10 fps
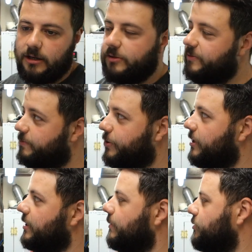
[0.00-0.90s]
it's
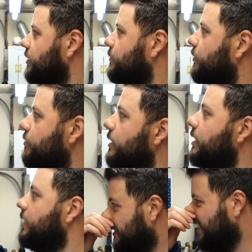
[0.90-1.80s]
pretty damn simple,
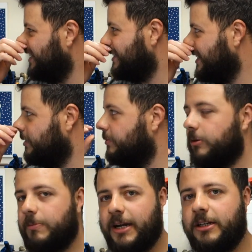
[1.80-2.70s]
really. I need to get some
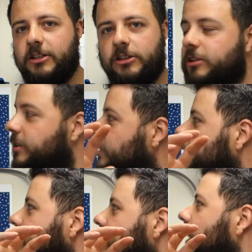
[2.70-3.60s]
little magnets,
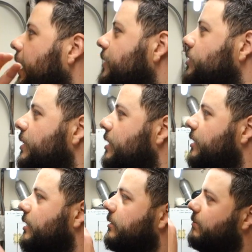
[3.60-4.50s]
and so I
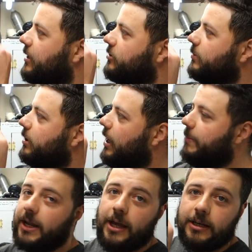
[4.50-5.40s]
can make some little
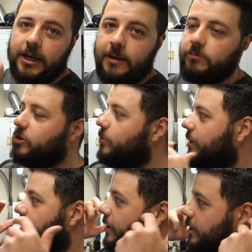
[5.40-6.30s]
laminated names, so
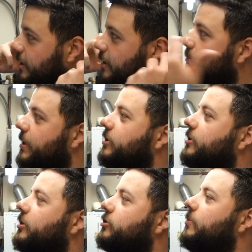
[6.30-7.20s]
when the beer
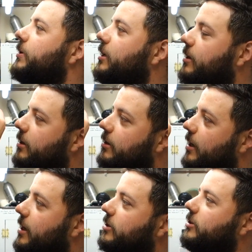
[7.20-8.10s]
starts coming in,
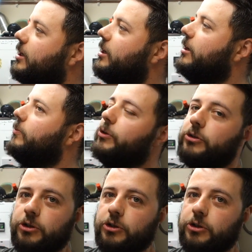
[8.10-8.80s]
I can stick it on with the